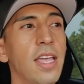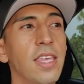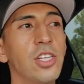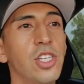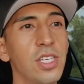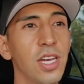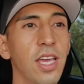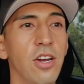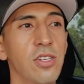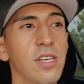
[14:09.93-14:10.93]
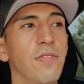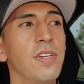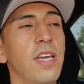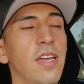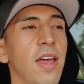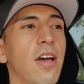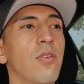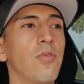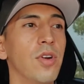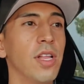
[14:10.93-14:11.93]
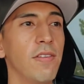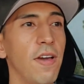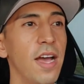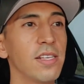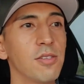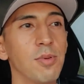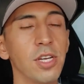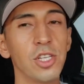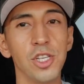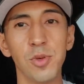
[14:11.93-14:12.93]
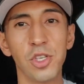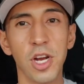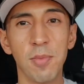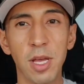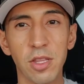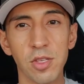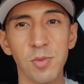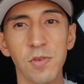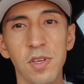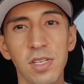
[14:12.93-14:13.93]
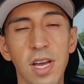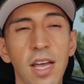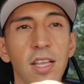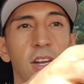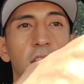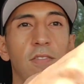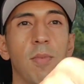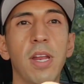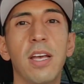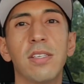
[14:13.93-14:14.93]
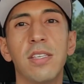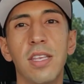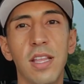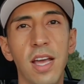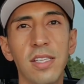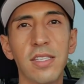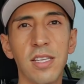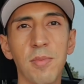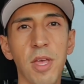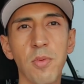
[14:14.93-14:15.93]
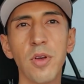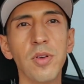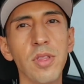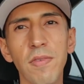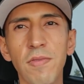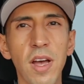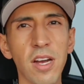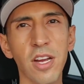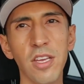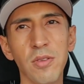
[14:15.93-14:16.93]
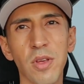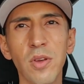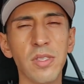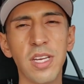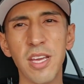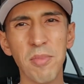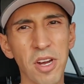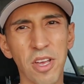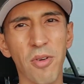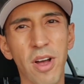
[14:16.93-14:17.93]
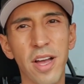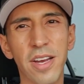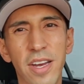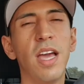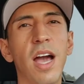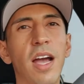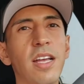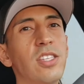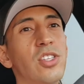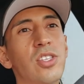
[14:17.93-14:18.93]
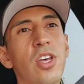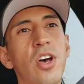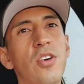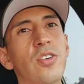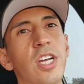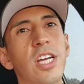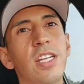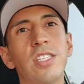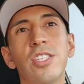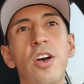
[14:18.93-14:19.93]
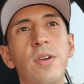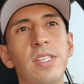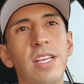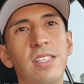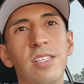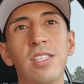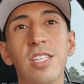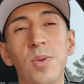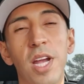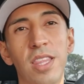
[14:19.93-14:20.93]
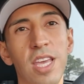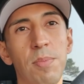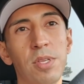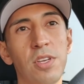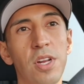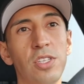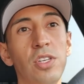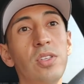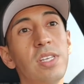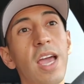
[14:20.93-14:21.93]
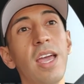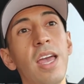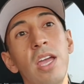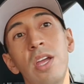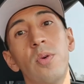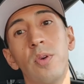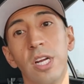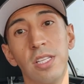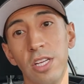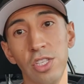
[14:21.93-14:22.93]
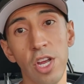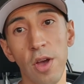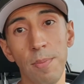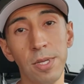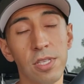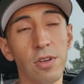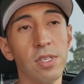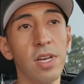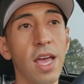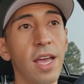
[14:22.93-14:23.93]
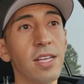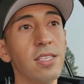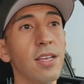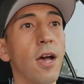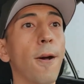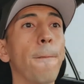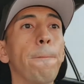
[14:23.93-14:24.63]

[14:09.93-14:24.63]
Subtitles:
I think she's gonna get herself taken out really fast because she was trying to make those moves on Tyler, and everybody else in the alliance is gonna be like, well, who the fuck are you? Whose team are you on? Yeah, it's so good and so intense. And since we got the episode on Tuesday, where there's no episode today, so